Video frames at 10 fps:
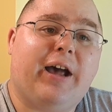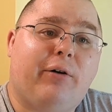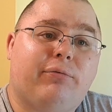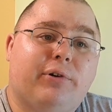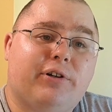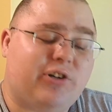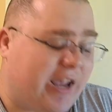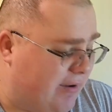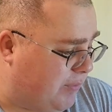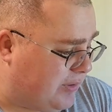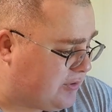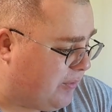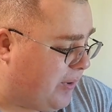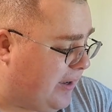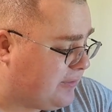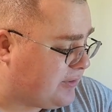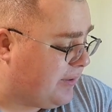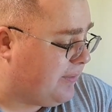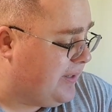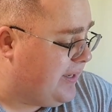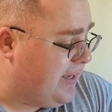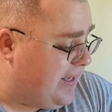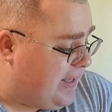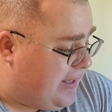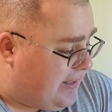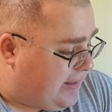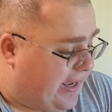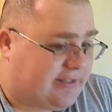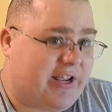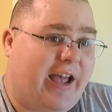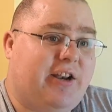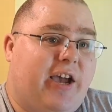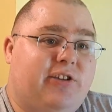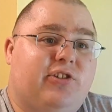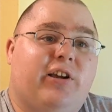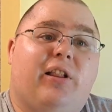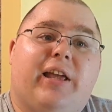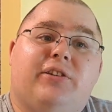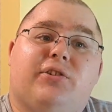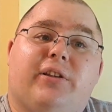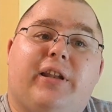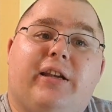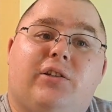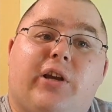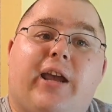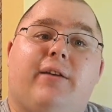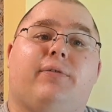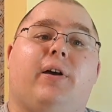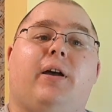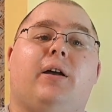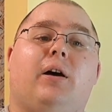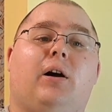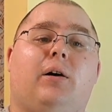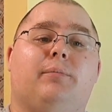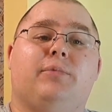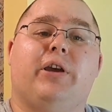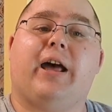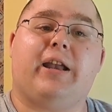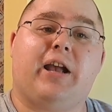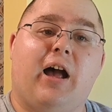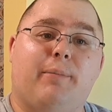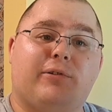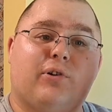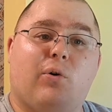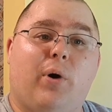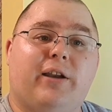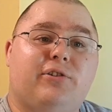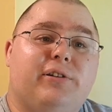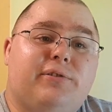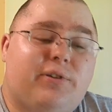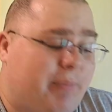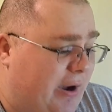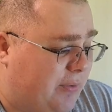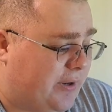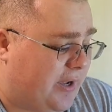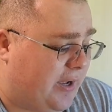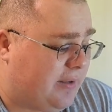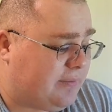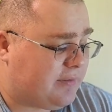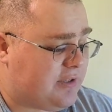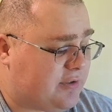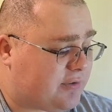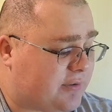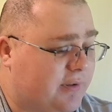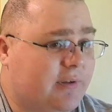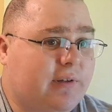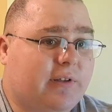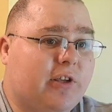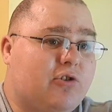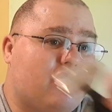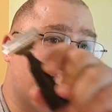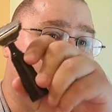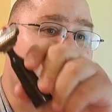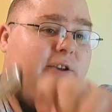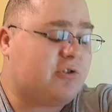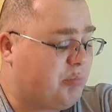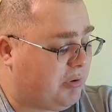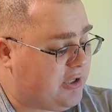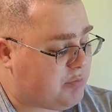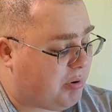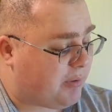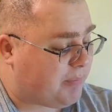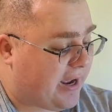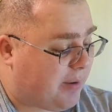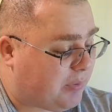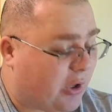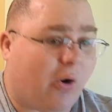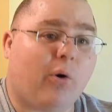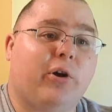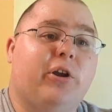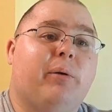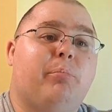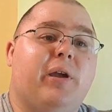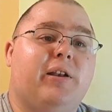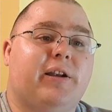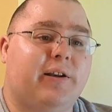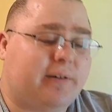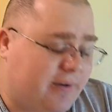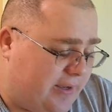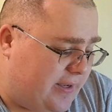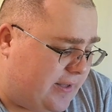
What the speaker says: it out for a shave once in a while, so that's that. Nice single-edged Sunday shave. You got any comments or questions about this Treet razor, please put them down below, or your opinion,